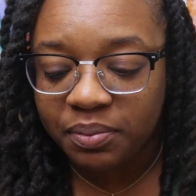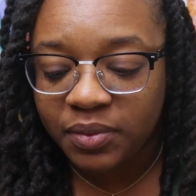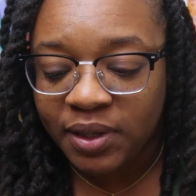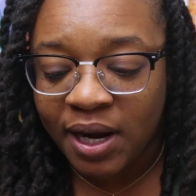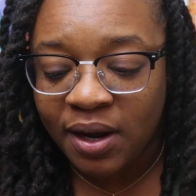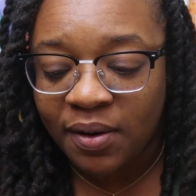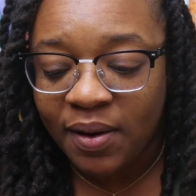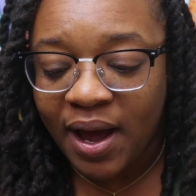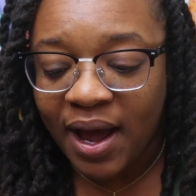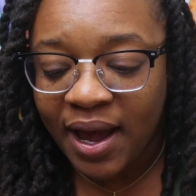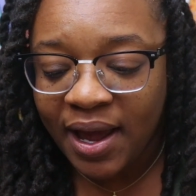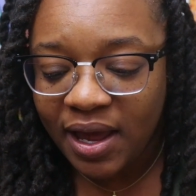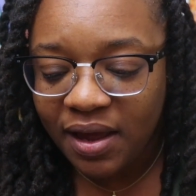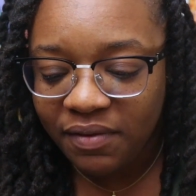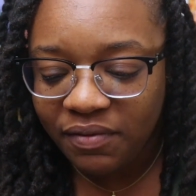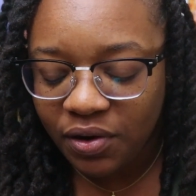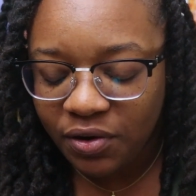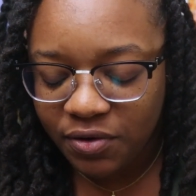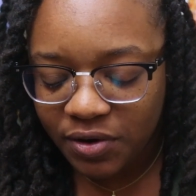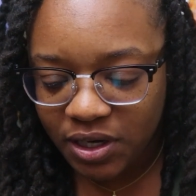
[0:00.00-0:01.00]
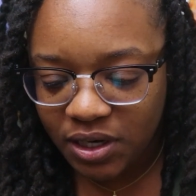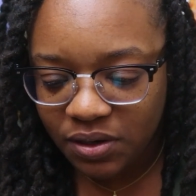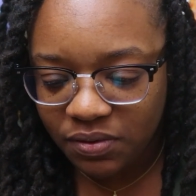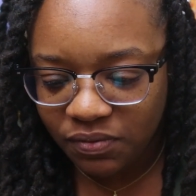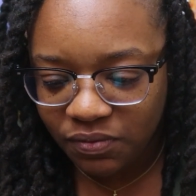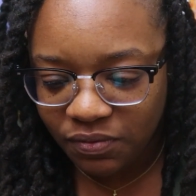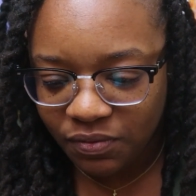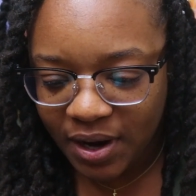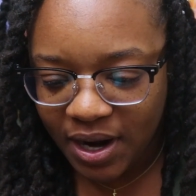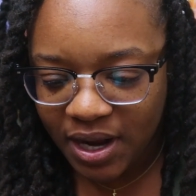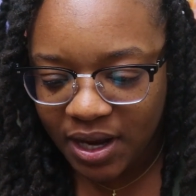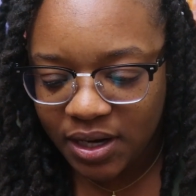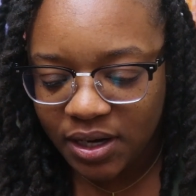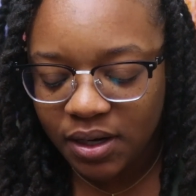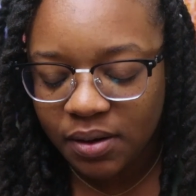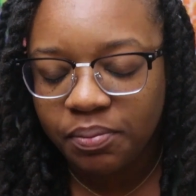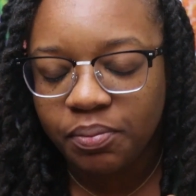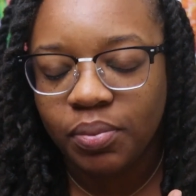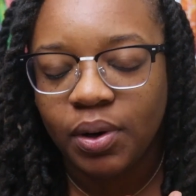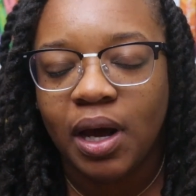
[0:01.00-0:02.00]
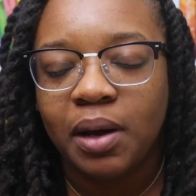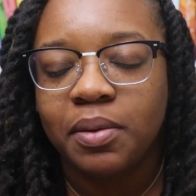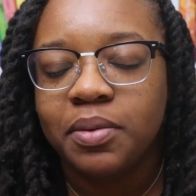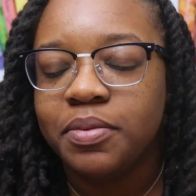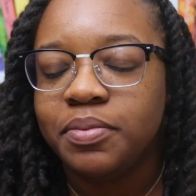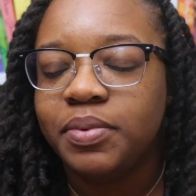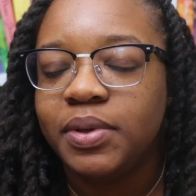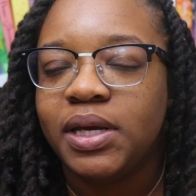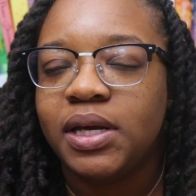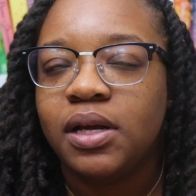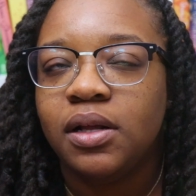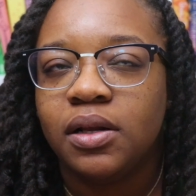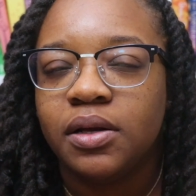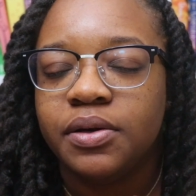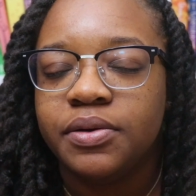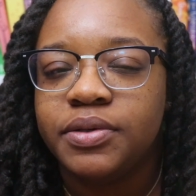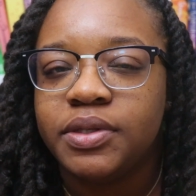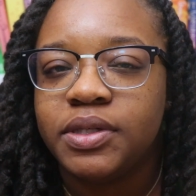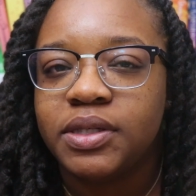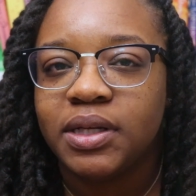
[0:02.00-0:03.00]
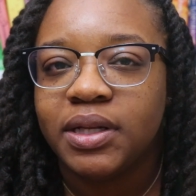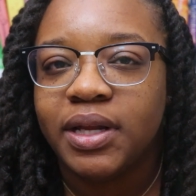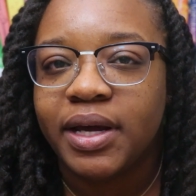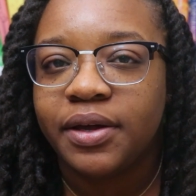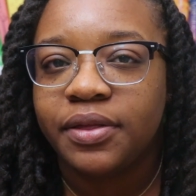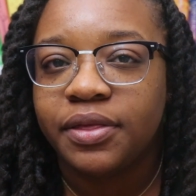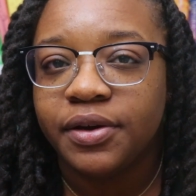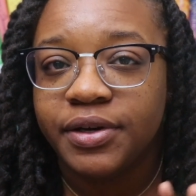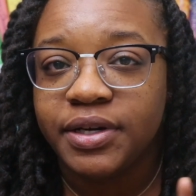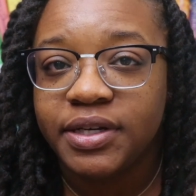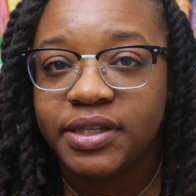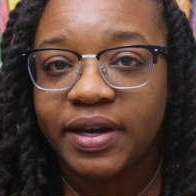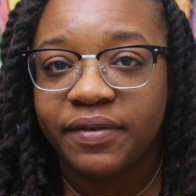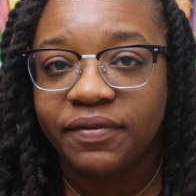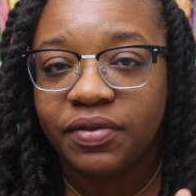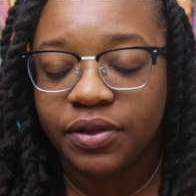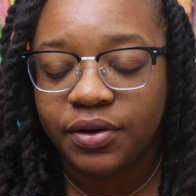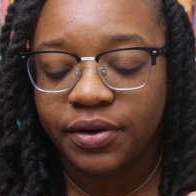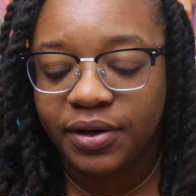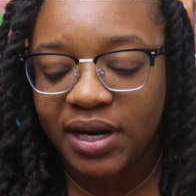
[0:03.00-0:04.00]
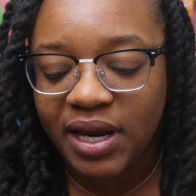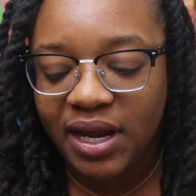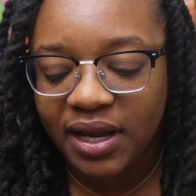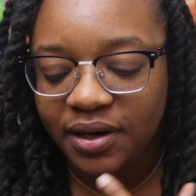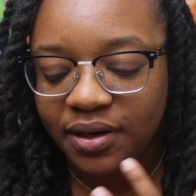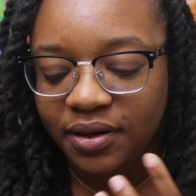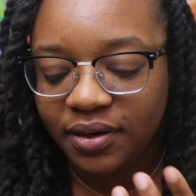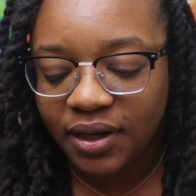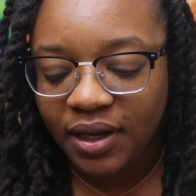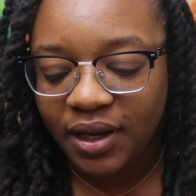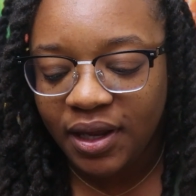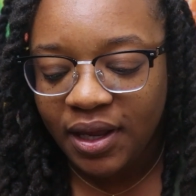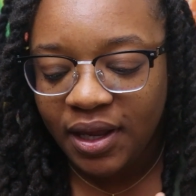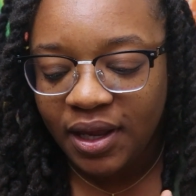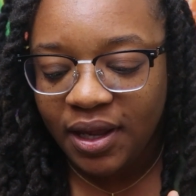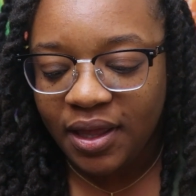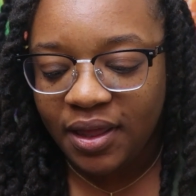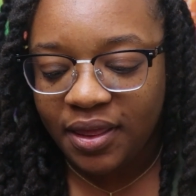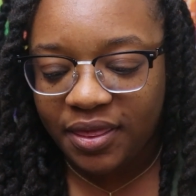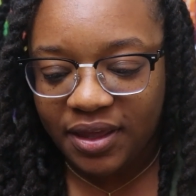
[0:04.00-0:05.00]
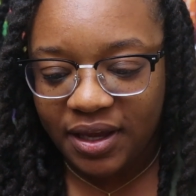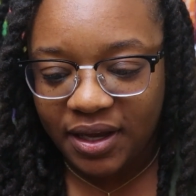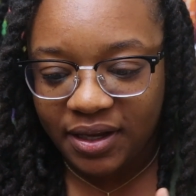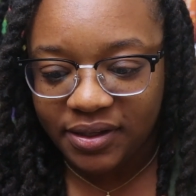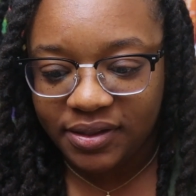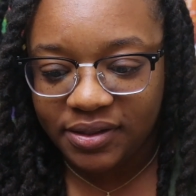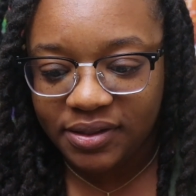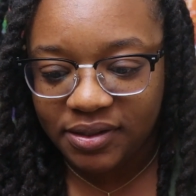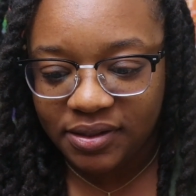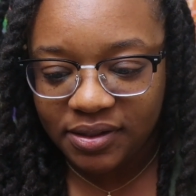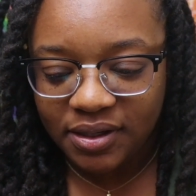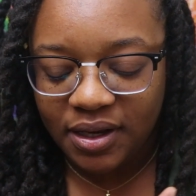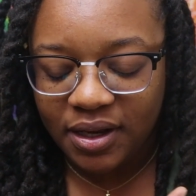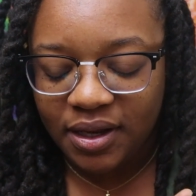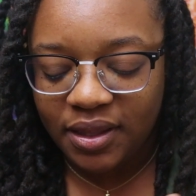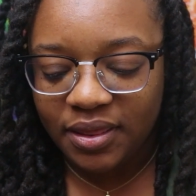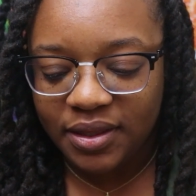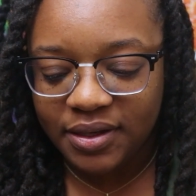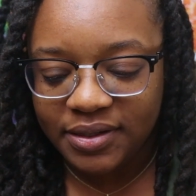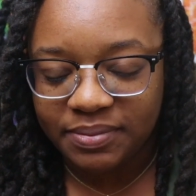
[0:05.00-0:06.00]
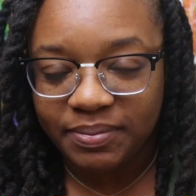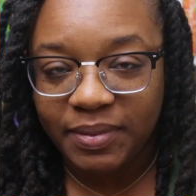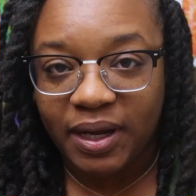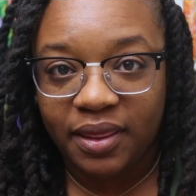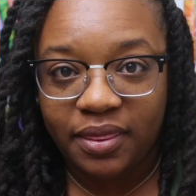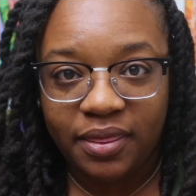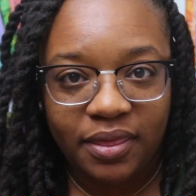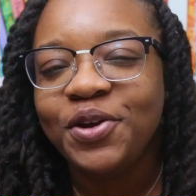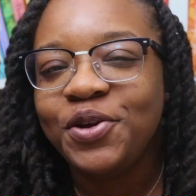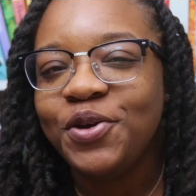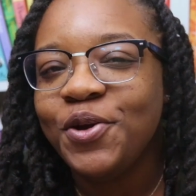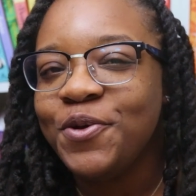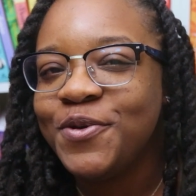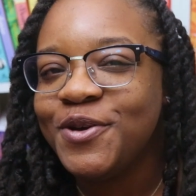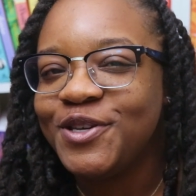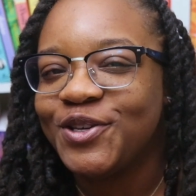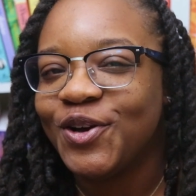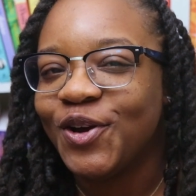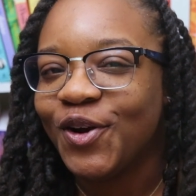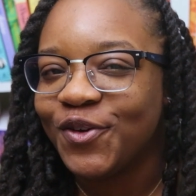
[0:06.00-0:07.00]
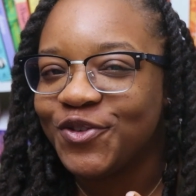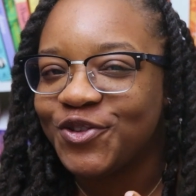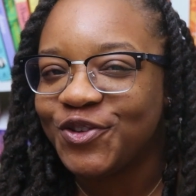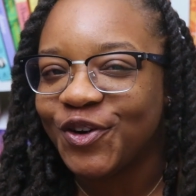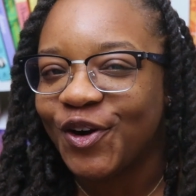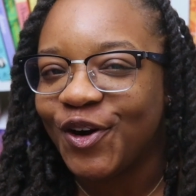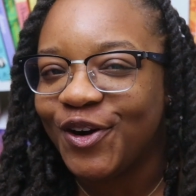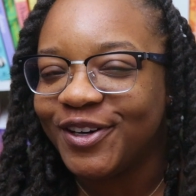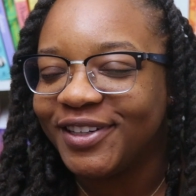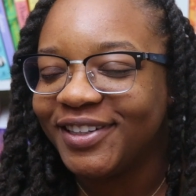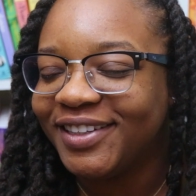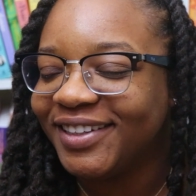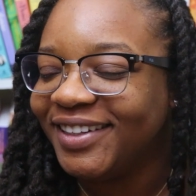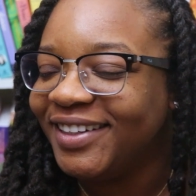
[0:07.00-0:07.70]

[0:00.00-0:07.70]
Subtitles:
Now, I have already read probably close to like 37, 38 things this month. You know, you always start off strong.